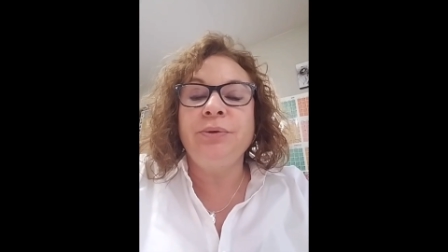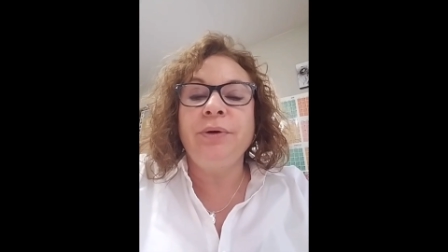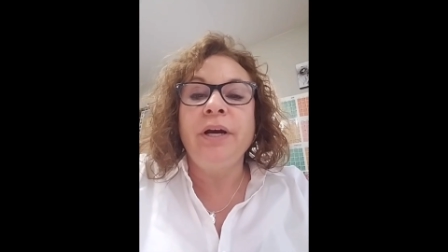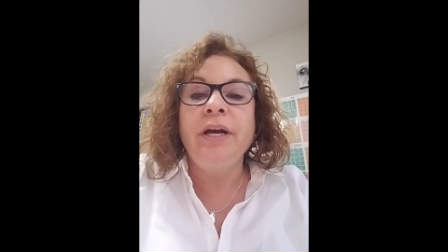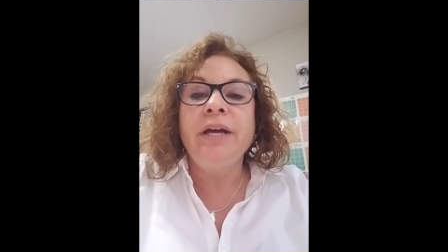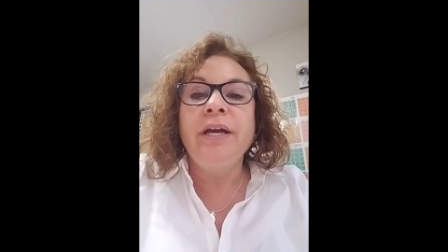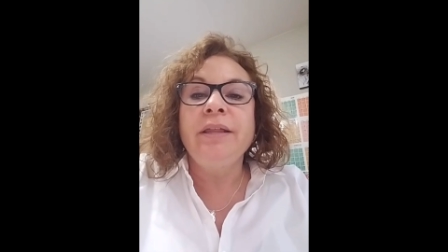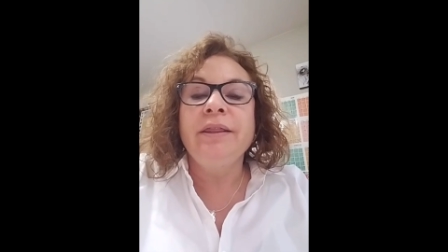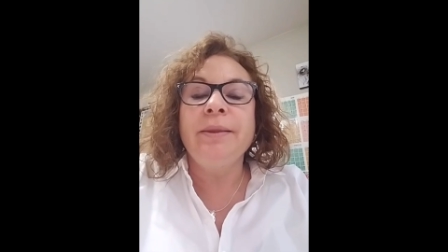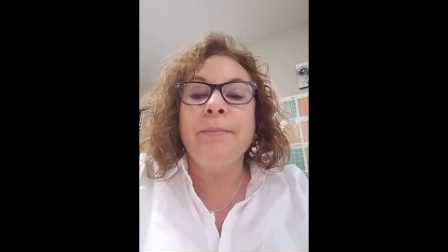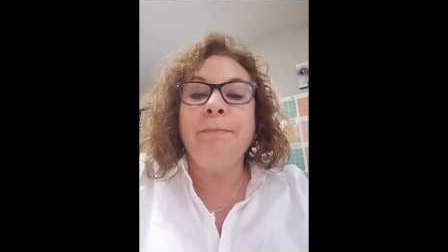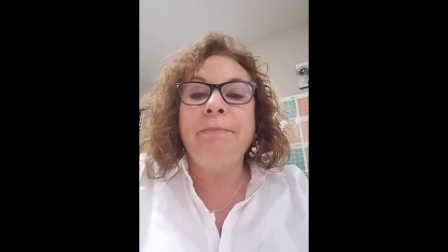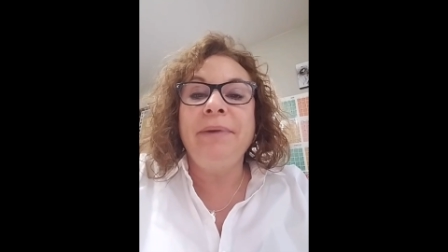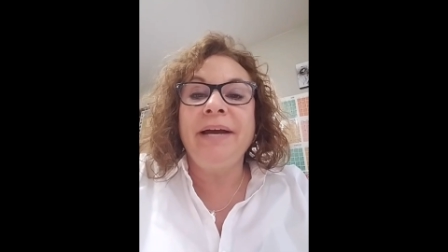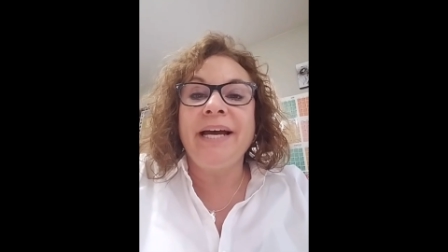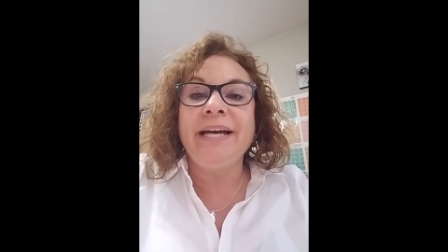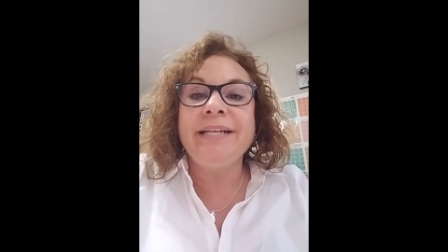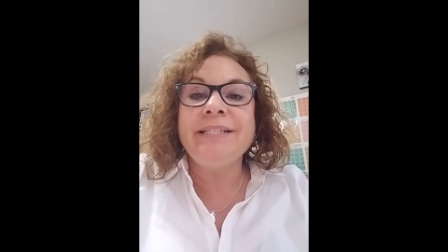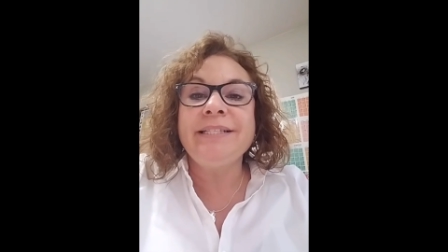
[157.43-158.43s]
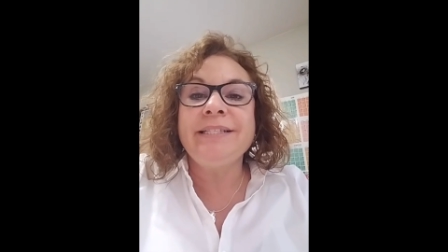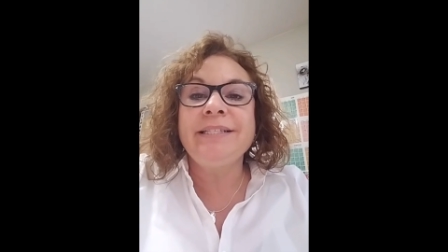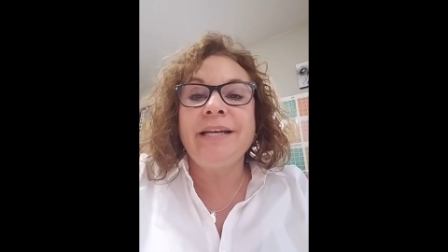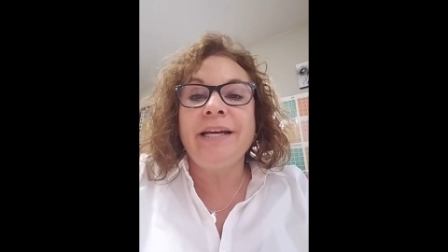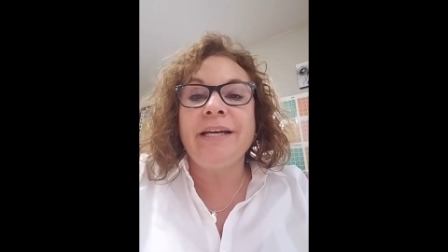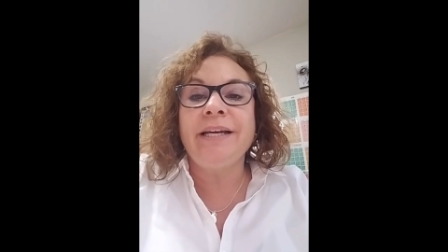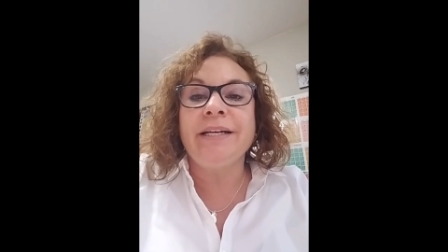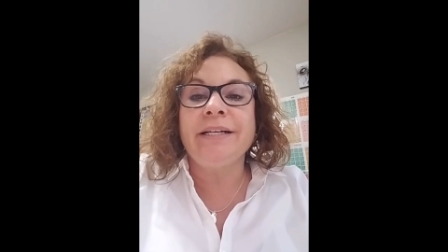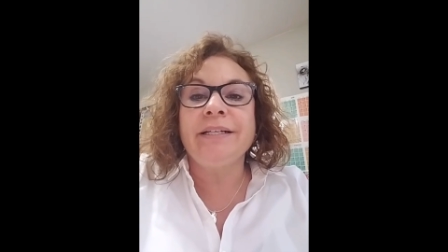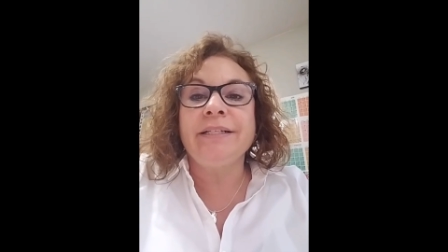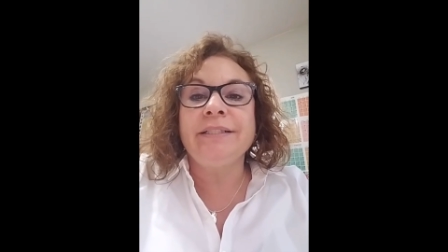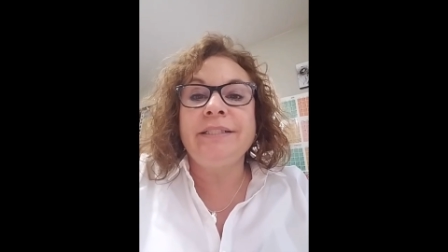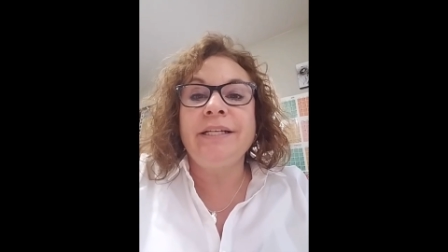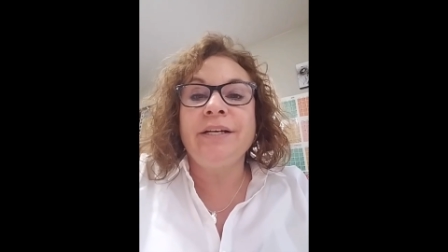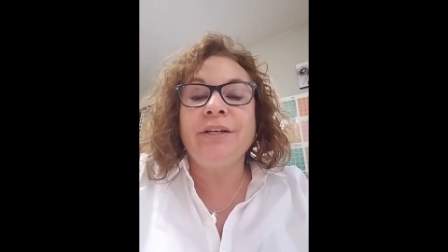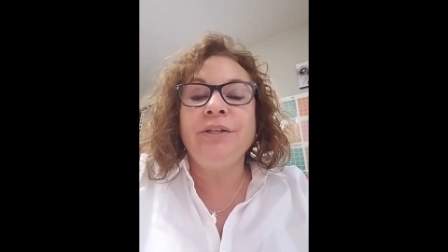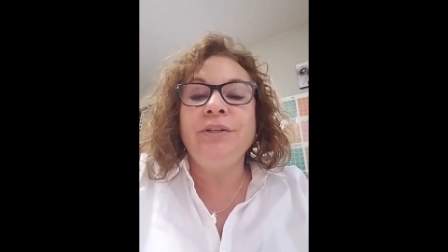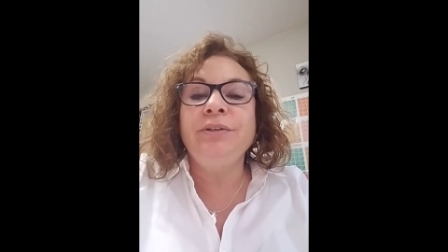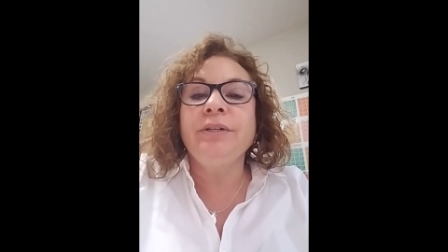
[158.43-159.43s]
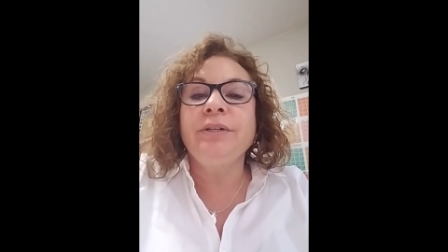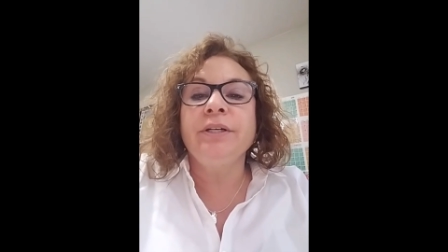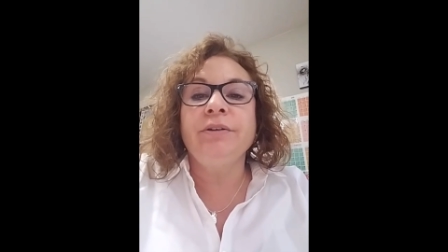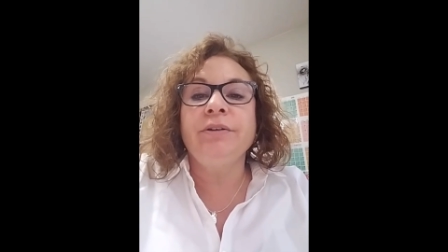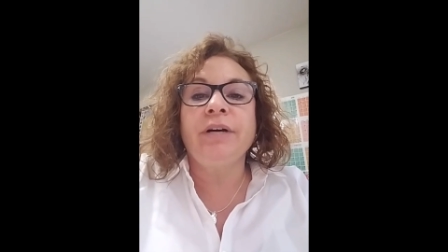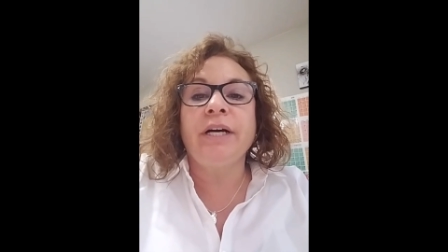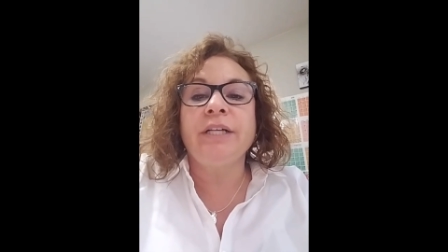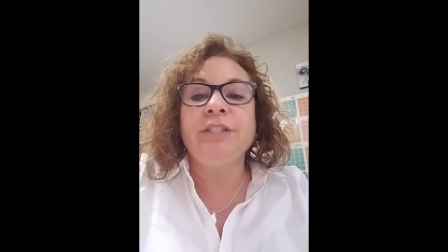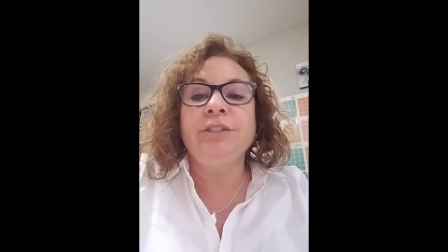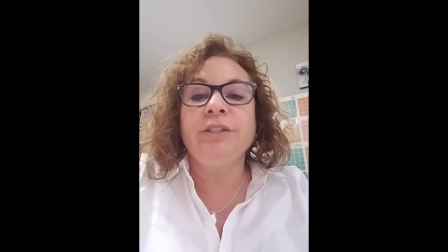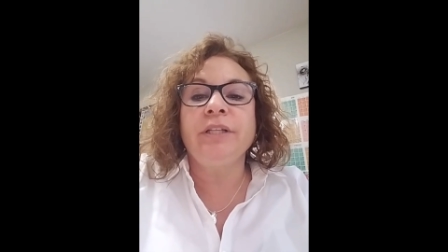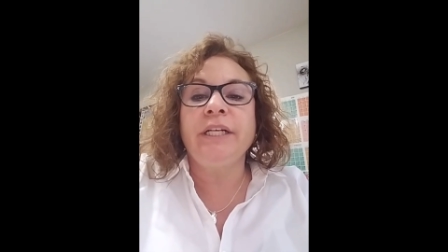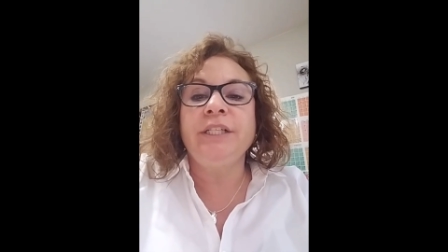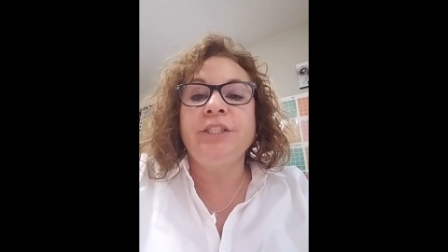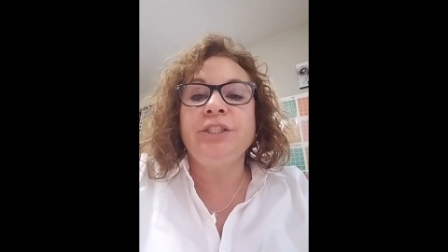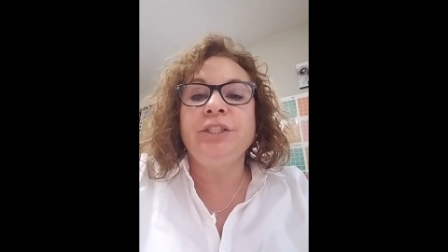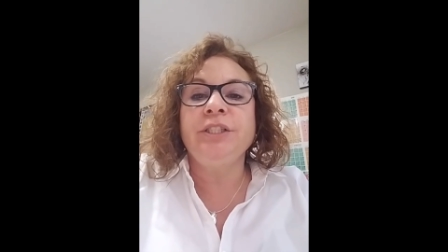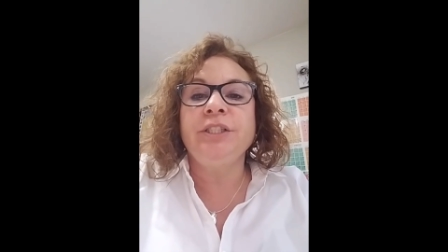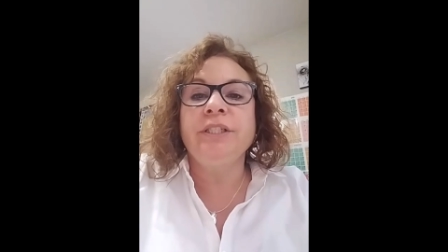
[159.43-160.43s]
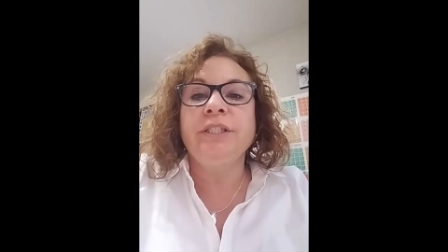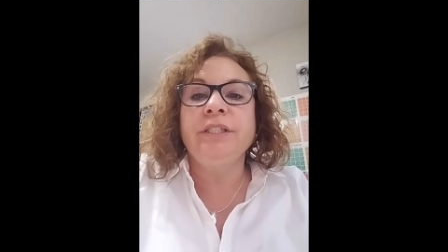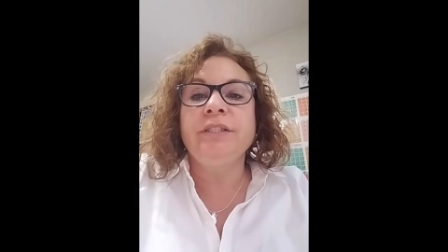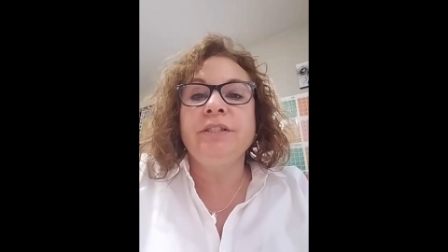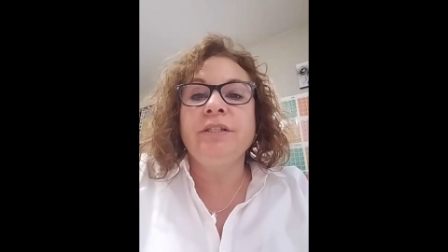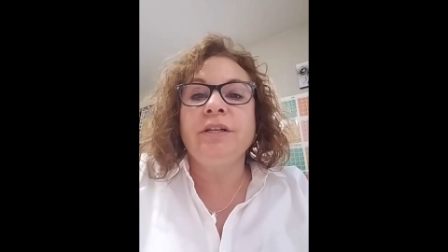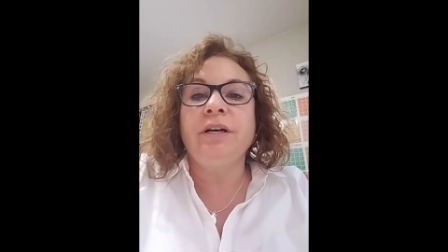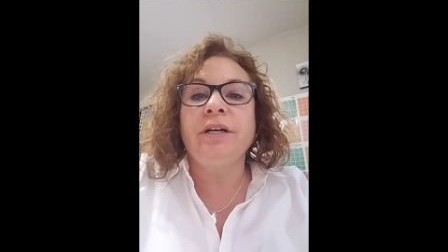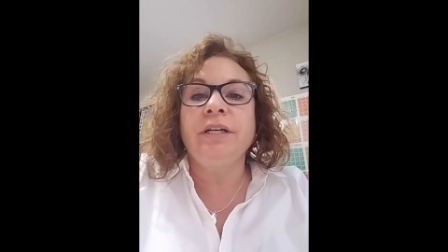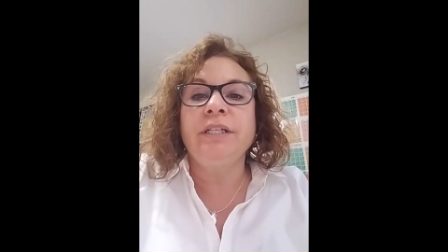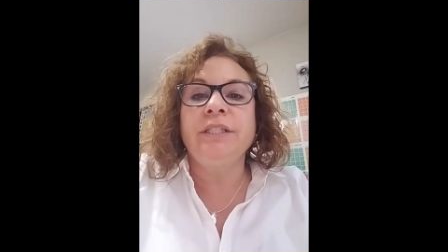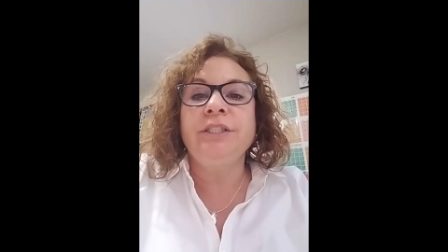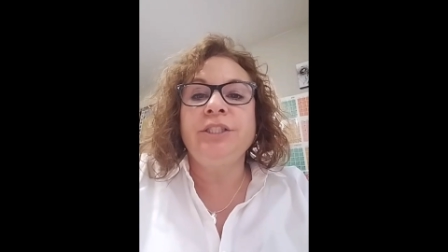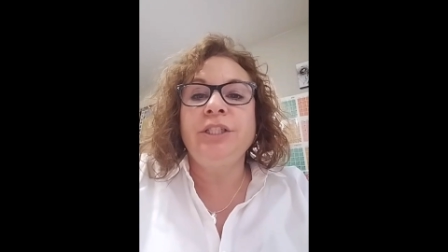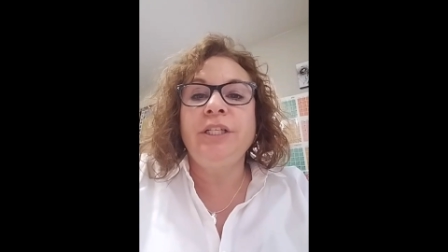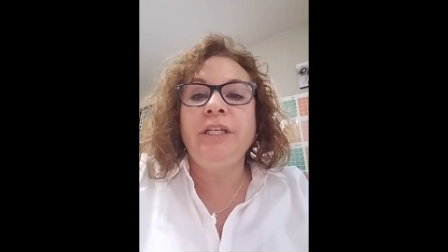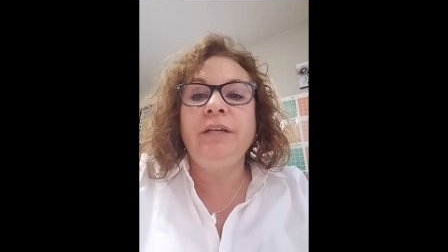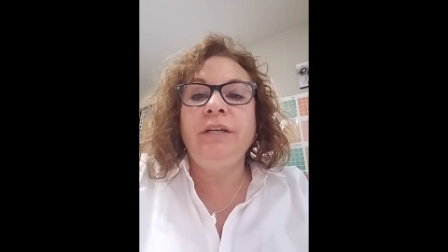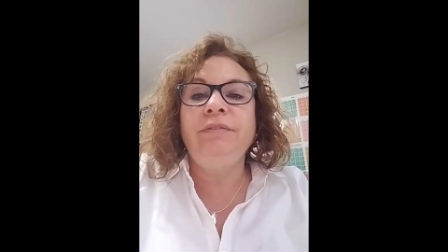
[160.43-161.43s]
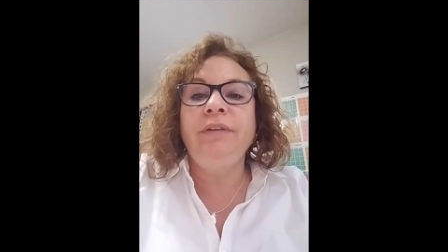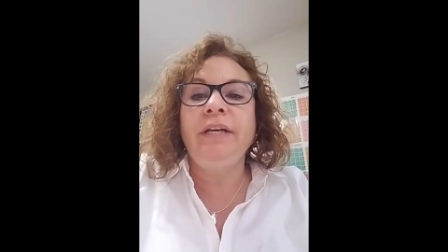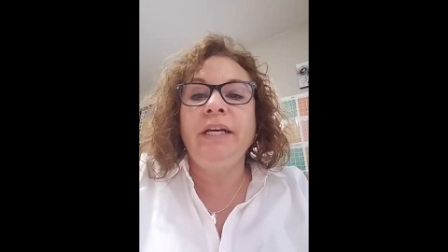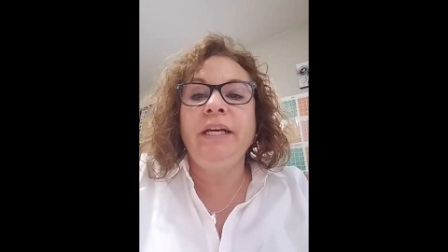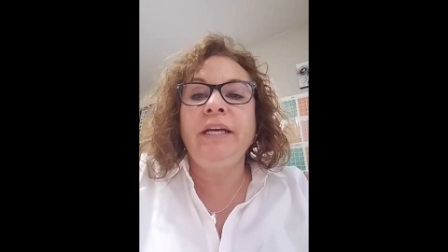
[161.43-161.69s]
the best and tell you congratulations on achieving